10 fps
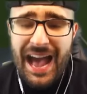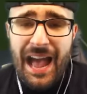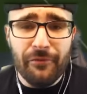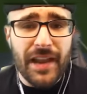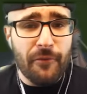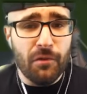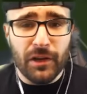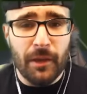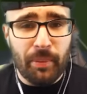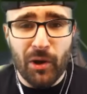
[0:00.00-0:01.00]
I have never
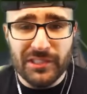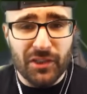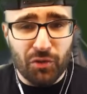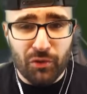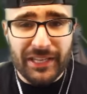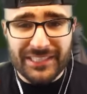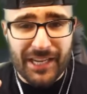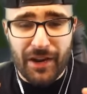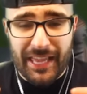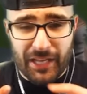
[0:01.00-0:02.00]
really posted three
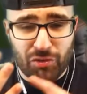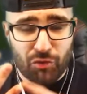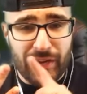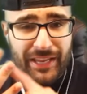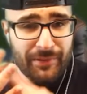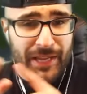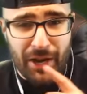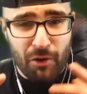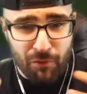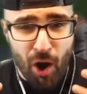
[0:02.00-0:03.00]
ser like a three
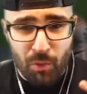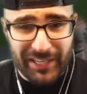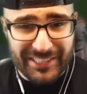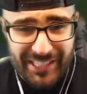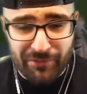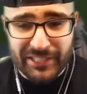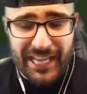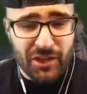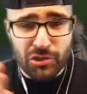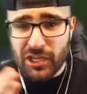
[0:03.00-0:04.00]
in a row with a series.
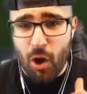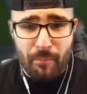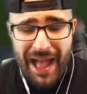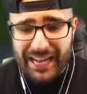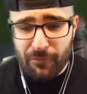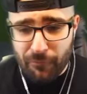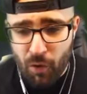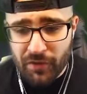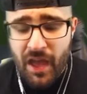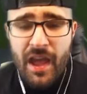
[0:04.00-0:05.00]
I usually go back and
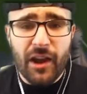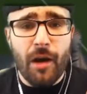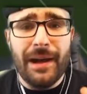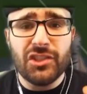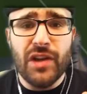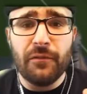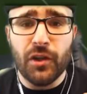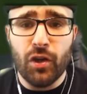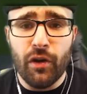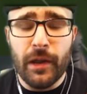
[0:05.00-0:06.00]
forth. And on my Draft
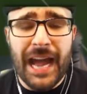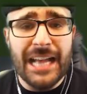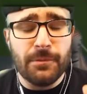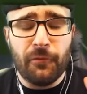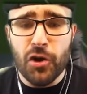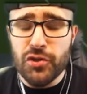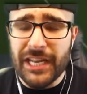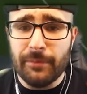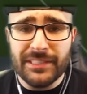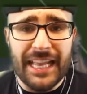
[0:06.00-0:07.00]
to Glory, guys, before you
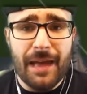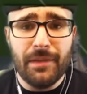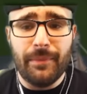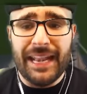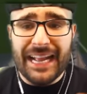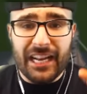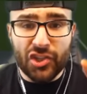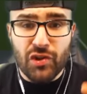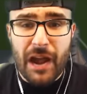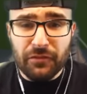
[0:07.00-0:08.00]
get upset at me, man, I got a
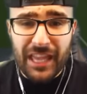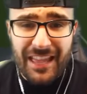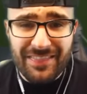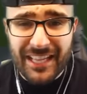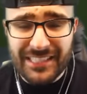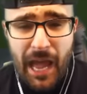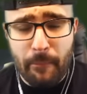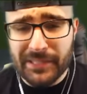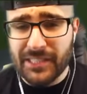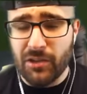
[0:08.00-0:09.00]
draft in this
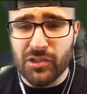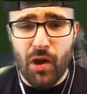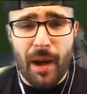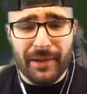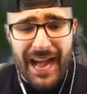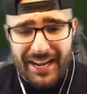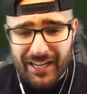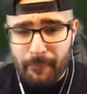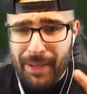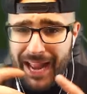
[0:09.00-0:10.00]
episode, so I'm kind of
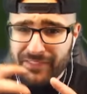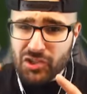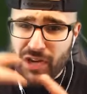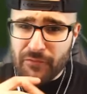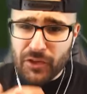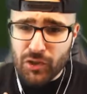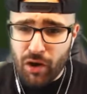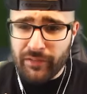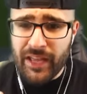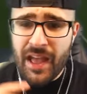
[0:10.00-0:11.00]
combining the Draft to
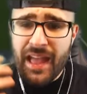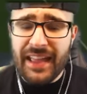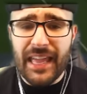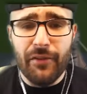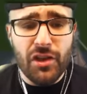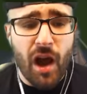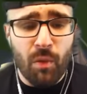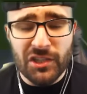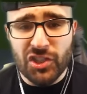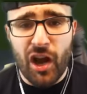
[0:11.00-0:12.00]
Glory and giving y'all
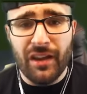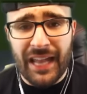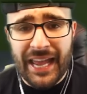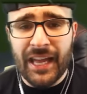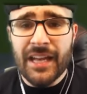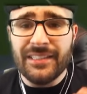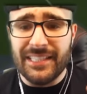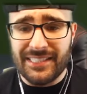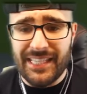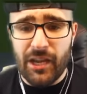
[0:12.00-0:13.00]
what y'all like
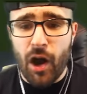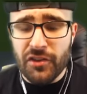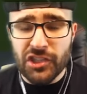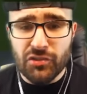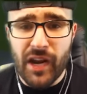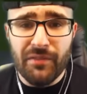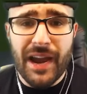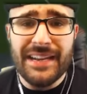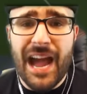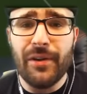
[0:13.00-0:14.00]
to see. On your screen
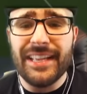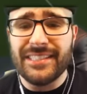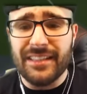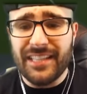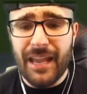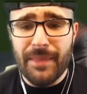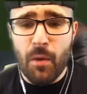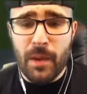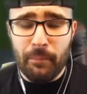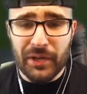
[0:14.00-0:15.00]
right now is the team
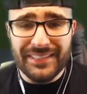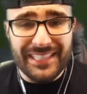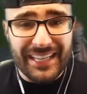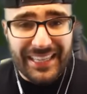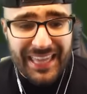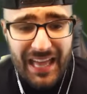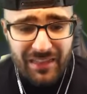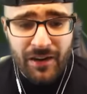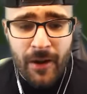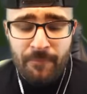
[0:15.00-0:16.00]
that we put
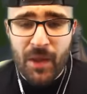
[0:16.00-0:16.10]
together.